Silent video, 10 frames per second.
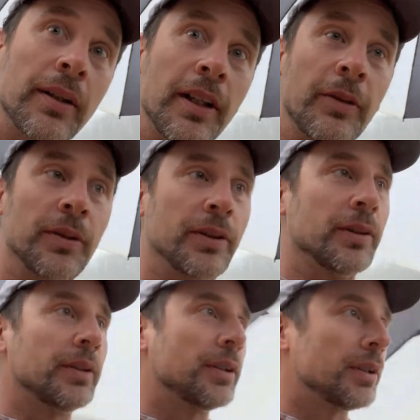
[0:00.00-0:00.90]
I'm gonna
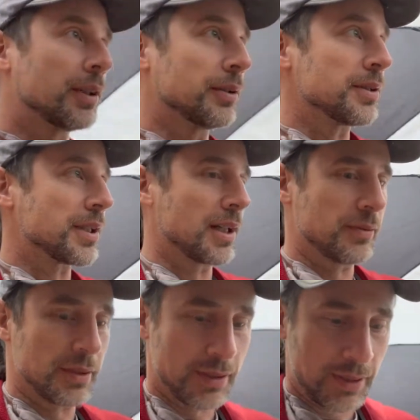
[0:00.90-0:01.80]
go inside
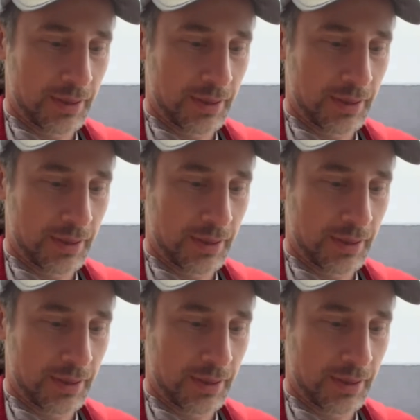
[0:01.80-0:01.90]
one.